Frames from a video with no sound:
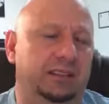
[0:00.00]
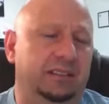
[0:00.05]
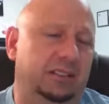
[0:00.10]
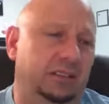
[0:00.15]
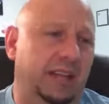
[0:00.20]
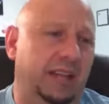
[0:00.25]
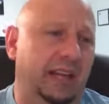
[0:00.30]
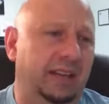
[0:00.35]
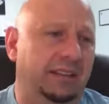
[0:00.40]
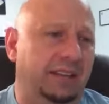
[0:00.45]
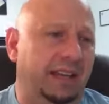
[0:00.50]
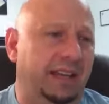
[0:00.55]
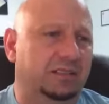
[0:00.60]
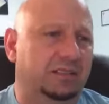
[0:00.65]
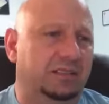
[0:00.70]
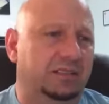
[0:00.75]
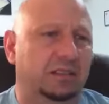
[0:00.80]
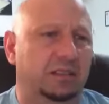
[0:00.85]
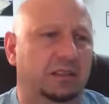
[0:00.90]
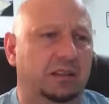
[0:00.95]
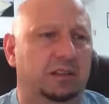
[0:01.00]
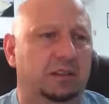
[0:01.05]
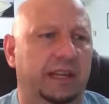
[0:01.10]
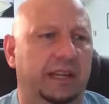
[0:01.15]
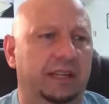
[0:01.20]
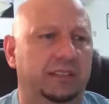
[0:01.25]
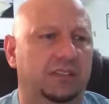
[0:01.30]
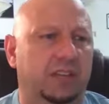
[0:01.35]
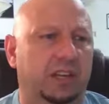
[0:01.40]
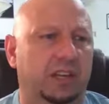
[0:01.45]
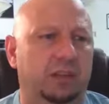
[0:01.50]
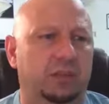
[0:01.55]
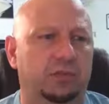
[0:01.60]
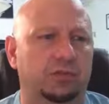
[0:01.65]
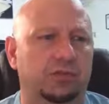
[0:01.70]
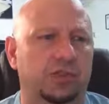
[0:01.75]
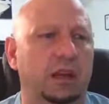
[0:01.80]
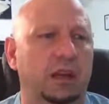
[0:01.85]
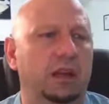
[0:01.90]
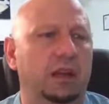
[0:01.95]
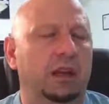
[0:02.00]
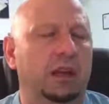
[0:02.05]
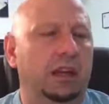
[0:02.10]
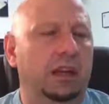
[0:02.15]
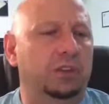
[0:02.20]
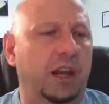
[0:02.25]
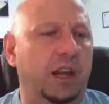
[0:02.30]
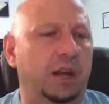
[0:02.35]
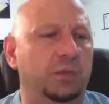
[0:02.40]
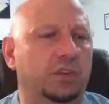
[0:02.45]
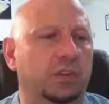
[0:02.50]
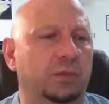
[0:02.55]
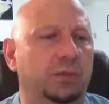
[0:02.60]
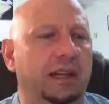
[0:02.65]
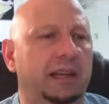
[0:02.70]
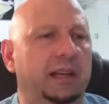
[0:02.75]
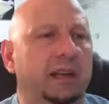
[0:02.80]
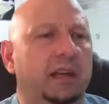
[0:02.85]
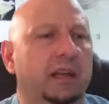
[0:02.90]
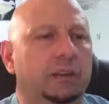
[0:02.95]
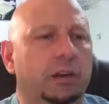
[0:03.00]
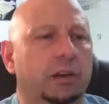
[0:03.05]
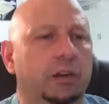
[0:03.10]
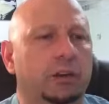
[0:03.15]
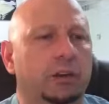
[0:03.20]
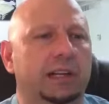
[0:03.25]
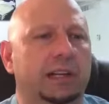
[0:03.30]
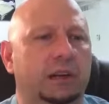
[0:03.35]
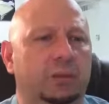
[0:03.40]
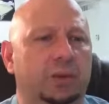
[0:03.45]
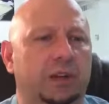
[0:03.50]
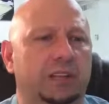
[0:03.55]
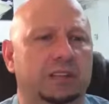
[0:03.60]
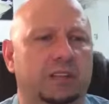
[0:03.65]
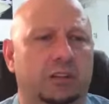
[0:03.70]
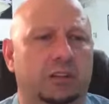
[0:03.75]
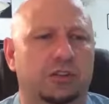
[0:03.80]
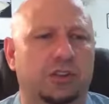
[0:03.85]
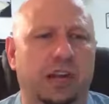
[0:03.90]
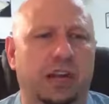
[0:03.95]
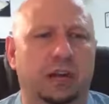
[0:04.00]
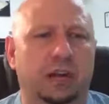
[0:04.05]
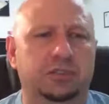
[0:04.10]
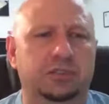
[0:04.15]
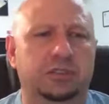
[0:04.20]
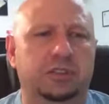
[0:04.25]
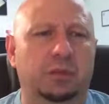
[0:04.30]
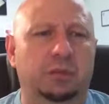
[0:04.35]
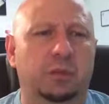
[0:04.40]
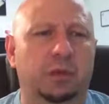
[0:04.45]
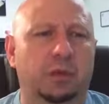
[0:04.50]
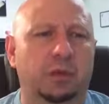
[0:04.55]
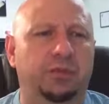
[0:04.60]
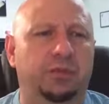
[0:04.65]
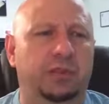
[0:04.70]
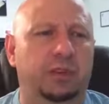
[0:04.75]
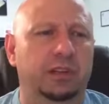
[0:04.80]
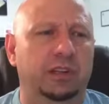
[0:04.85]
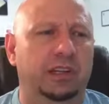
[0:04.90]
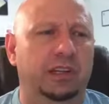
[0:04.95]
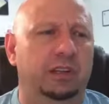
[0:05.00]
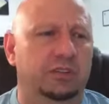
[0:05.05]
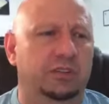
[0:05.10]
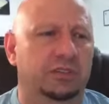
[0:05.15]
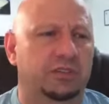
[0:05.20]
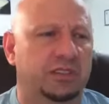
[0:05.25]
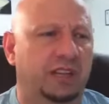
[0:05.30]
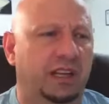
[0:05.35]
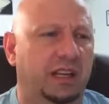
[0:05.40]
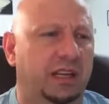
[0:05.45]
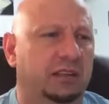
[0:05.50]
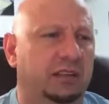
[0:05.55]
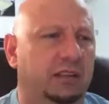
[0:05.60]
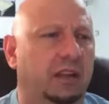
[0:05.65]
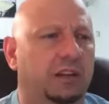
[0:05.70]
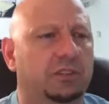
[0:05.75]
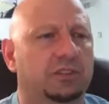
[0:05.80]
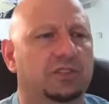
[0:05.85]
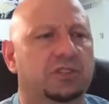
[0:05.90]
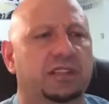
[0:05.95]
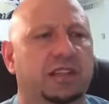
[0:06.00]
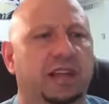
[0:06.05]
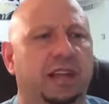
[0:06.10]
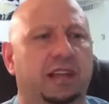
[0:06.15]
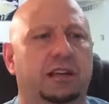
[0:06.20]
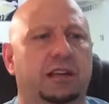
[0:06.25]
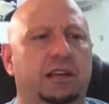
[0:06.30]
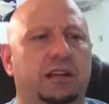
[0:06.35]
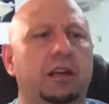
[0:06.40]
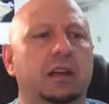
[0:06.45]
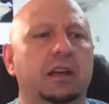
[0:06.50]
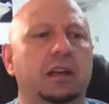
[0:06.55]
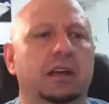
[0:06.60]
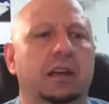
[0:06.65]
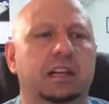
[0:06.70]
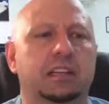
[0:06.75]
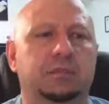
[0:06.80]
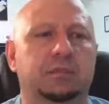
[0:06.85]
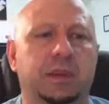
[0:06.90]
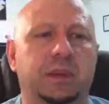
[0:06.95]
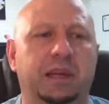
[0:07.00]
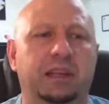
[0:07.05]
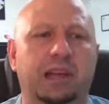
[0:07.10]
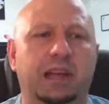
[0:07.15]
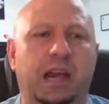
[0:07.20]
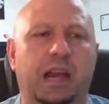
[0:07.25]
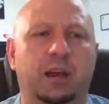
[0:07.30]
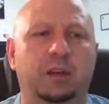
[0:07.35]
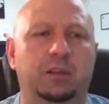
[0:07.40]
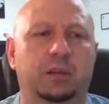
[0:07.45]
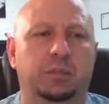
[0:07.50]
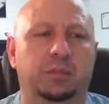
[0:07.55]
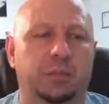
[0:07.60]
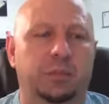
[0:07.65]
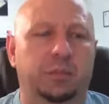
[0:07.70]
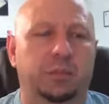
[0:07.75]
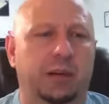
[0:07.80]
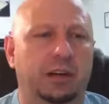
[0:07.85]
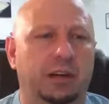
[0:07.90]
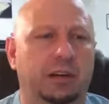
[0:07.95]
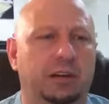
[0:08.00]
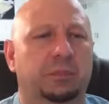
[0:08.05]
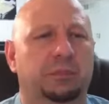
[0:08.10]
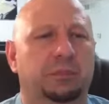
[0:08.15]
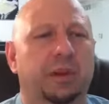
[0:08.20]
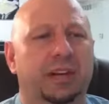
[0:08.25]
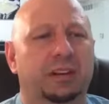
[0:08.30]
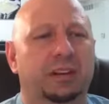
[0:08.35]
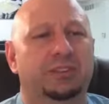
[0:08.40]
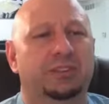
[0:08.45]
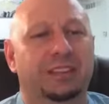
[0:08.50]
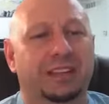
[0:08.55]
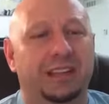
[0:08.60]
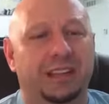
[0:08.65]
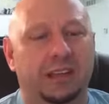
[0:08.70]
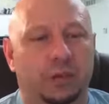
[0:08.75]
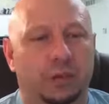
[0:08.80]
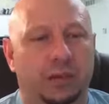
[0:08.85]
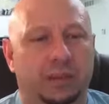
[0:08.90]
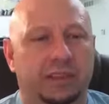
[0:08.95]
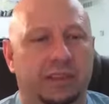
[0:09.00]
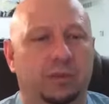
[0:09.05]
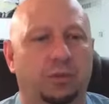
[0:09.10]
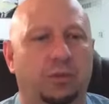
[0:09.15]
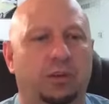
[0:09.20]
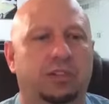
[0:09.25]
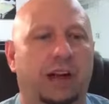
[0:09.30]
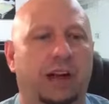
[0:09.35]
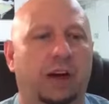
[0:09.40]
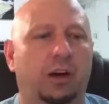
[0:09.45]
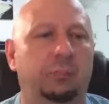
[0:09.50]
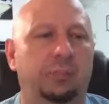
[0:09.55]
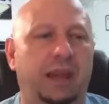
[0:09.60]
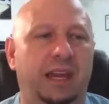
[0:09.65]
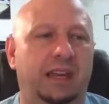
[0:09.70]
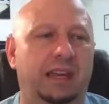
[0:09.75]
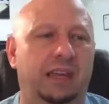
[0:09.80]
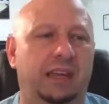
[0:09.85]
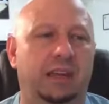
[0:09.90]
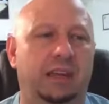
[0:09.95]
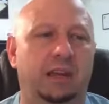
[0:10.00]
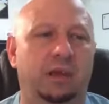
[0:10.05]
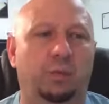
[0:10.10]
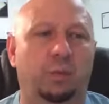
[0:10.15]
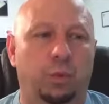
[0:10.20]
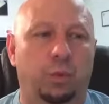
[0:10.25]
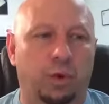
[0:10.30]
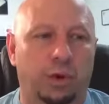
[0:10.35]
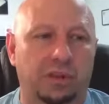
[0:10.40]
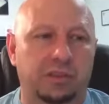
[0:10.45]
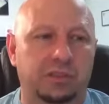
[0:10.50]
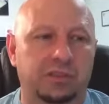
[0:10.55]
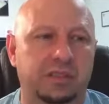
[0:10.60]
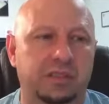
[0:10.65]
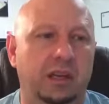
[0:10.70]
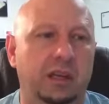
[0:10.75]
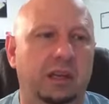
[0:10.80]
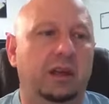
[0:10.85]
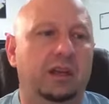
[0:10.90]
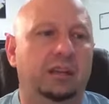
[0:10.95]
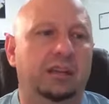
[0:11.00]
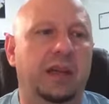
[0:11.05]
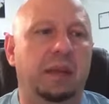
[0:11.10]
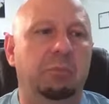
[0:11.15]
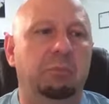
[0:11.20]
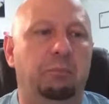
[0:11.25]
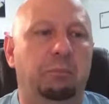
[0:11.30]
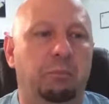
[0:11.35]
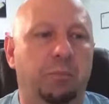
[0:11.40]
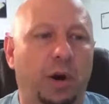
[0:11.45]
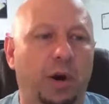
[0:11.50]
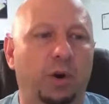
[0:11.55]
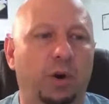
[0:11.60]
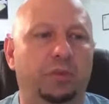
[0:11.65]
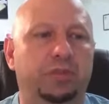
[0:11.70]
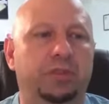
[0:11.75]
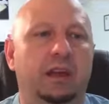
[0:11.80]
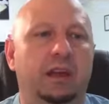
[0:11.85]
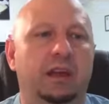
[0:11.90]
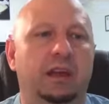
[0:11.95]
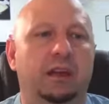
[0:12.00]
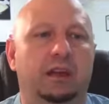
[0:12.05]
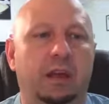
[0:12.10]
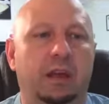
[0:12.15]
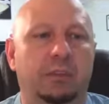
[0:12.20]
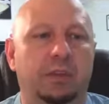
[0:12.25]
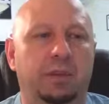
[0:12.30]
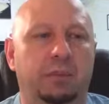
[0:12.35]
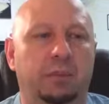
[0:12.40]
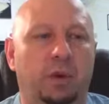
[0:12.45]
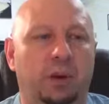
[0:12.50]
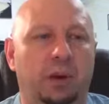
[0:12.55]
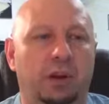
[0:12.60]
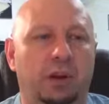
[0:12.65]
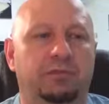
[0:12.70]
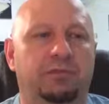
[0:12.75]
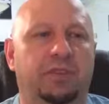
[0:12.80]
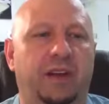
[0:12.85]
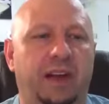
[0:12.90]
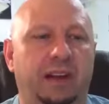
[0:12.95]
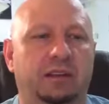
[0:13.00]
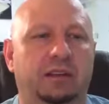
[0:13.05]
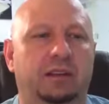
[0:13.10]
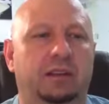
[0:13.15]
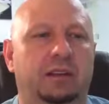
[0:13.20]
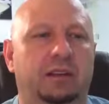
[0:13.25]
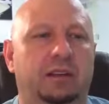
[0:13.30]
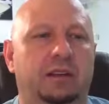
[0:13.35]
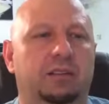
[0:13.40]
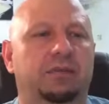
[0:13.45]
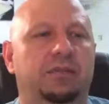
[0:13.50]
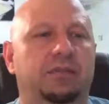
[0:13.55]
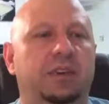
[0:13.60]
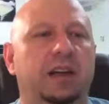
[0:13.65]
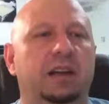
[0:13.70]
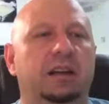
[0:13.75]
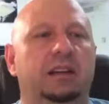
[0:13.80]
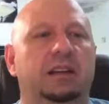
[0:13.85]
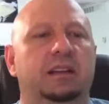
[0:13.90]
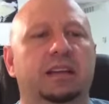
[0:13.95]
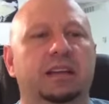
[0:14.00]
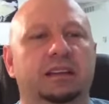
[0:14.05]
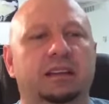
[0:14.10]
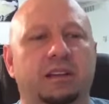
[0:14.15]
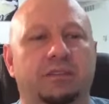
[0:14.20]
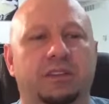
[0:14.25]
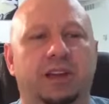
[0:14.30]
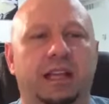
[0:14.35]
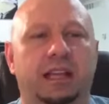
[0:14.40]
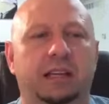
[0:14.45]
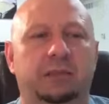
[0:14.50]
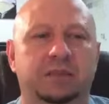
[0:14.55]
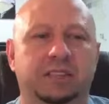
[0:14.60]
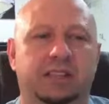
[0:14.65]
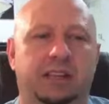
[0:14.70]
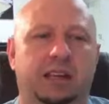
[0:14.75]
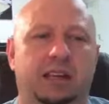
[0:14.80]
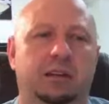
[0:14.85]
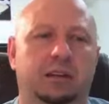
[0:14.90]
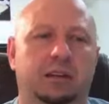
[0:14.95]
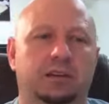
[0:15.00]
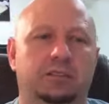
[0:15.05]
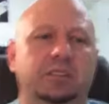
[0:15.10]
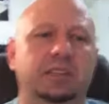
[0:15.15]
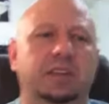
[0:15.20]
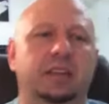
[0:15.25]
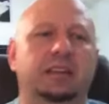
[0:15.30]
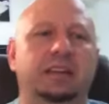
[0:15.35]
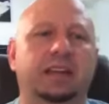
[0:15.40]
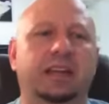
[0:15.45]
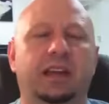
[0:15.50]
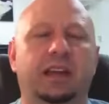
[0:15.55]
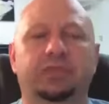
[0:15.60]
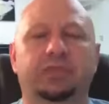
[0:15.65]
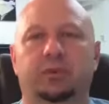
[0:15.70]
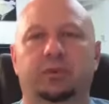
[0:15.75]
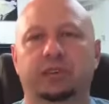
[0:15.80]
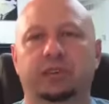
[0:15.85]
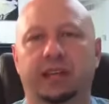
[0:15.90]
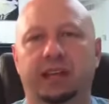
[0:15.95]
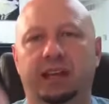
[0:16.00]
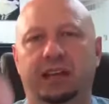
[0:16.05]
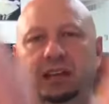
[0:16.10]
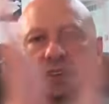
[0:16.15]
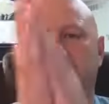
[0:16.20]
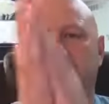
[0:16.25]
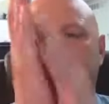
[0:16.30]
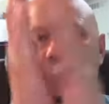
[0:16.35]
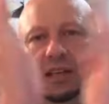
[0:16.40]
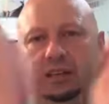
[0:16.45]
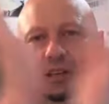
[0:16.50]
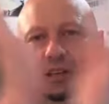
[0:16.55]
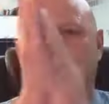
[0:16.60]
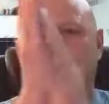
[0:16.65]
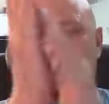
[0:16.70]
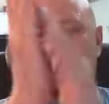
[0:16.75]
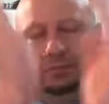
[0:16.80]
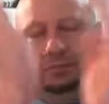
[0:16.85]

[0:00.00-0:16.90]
So that that's you know that's huge. And James, you mentioned learning and research helps to more fully understand. Understanding is being armed and prepared to better deal with it without making it worse. Then both can be more effectively developed skills to get through the anxiety.